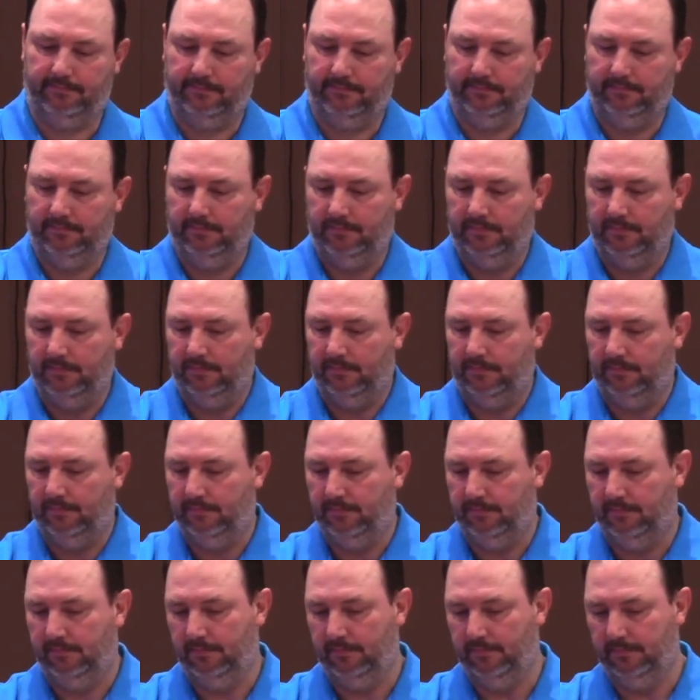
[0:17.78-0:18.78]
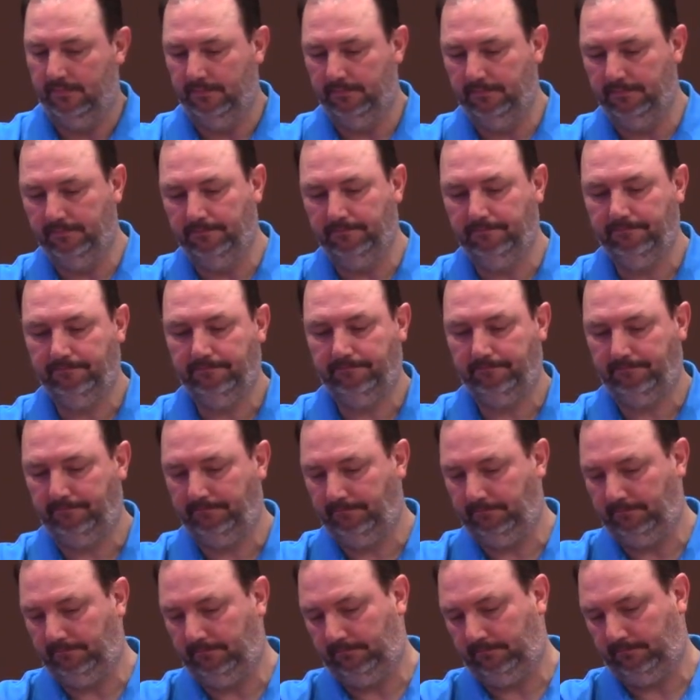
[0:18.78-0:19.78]

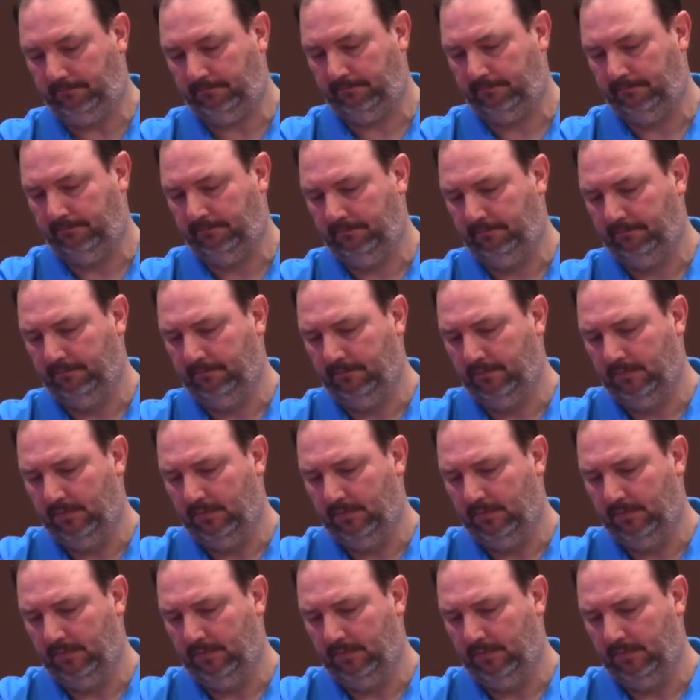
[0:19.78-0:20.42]
(silence)